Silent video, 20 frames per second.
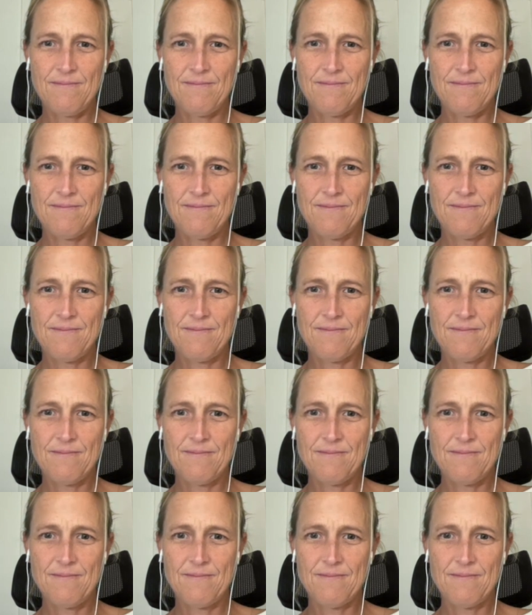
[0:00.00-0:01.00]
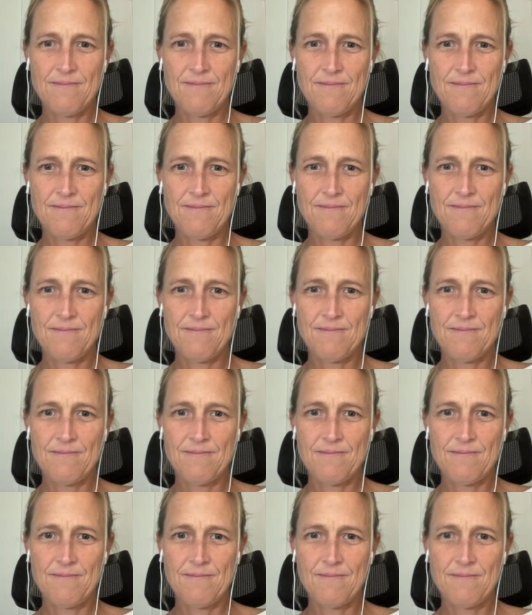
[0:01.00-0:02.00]

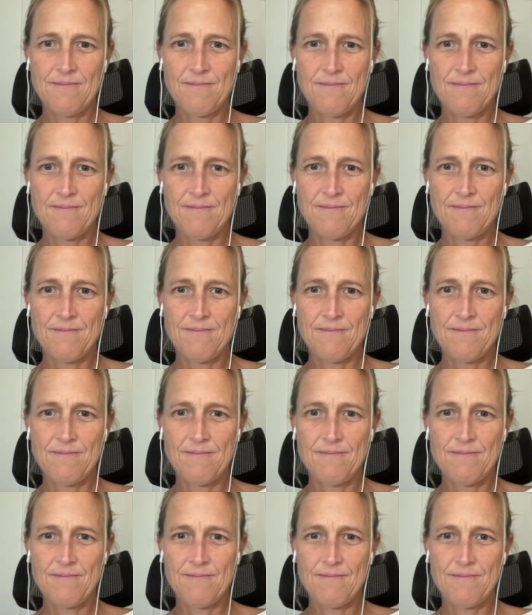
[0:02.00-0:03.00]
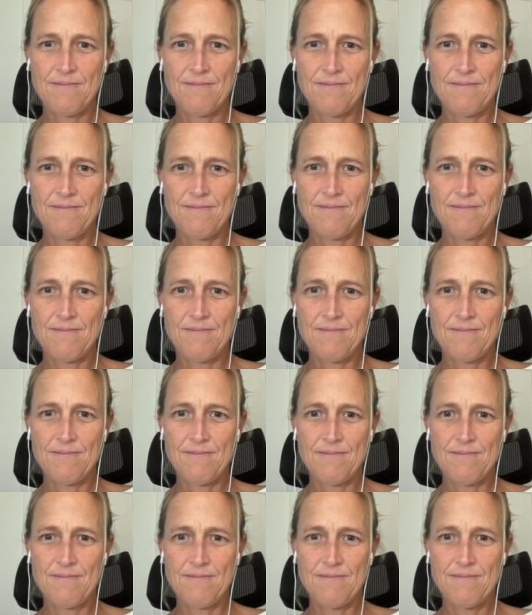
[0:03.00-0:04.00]

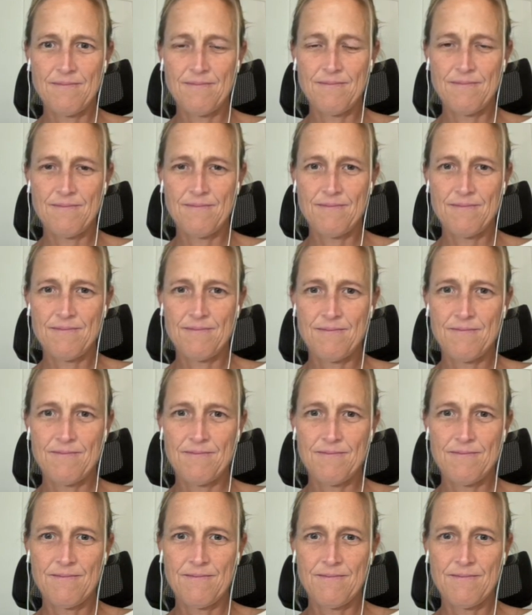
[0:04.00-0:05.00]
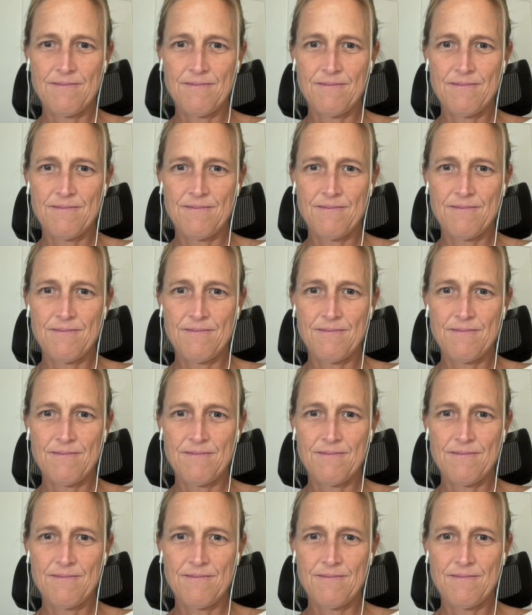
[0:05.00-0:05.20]
[no speech]